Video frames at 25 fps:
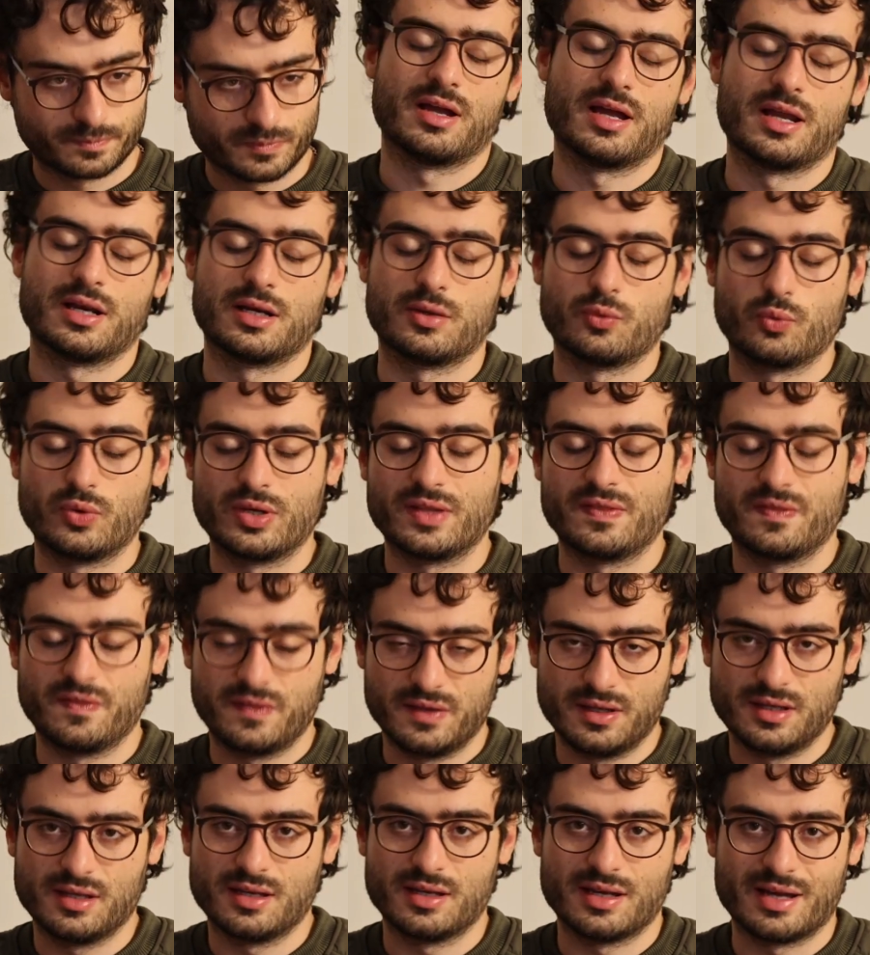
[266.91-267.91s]
and with
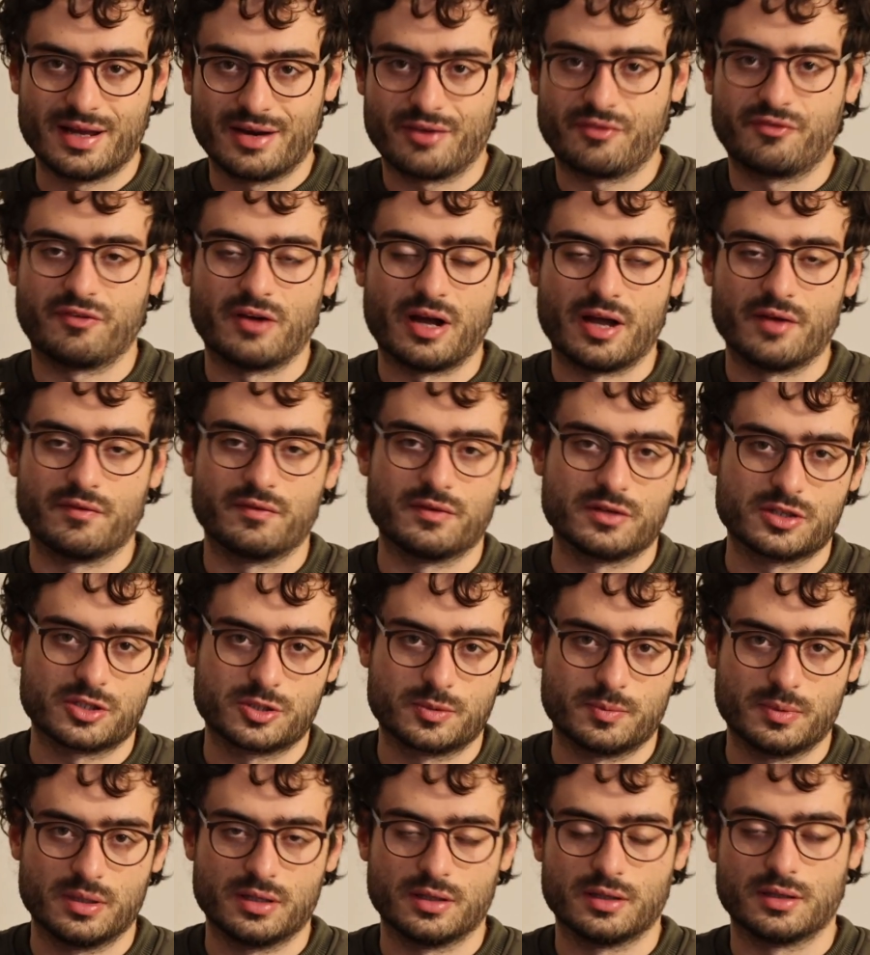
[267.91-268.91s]
the R5
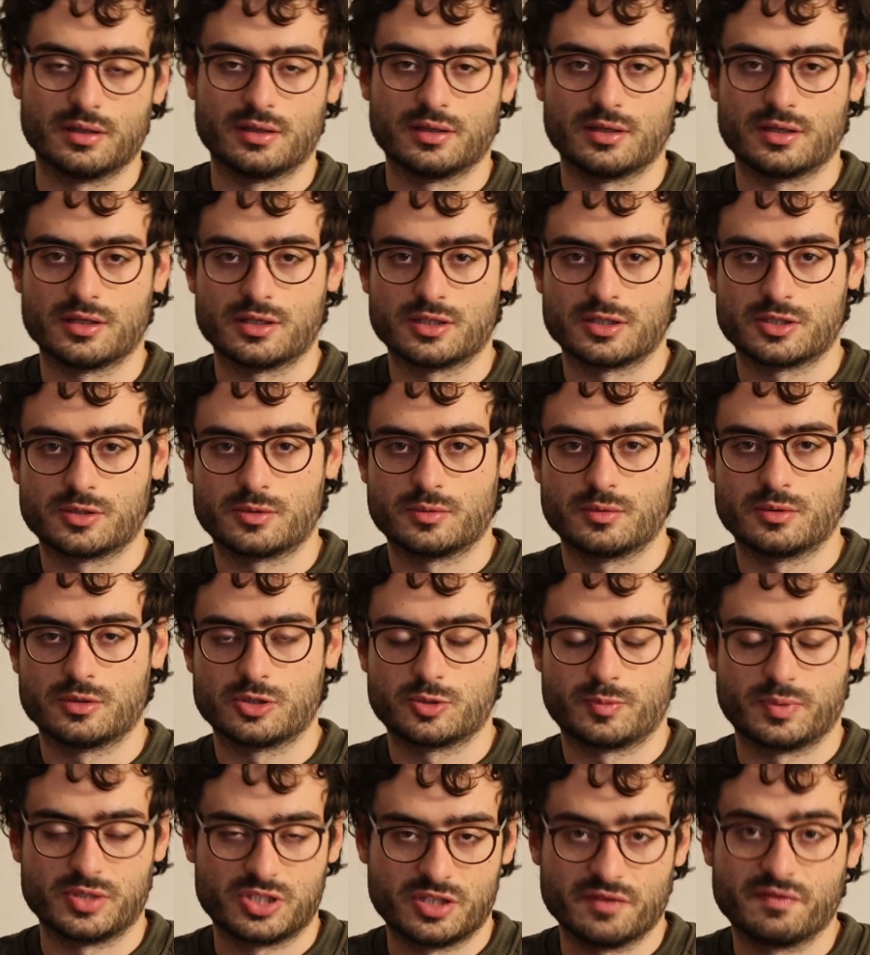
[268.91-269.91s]

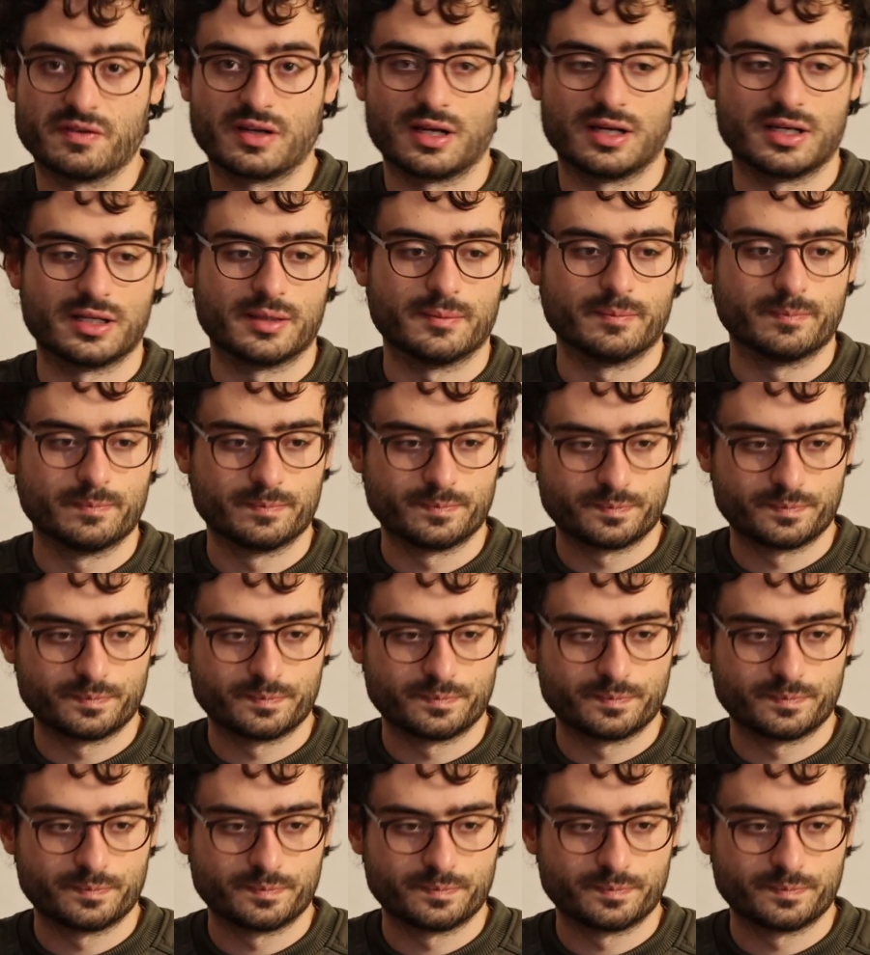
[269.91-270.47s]
specifically.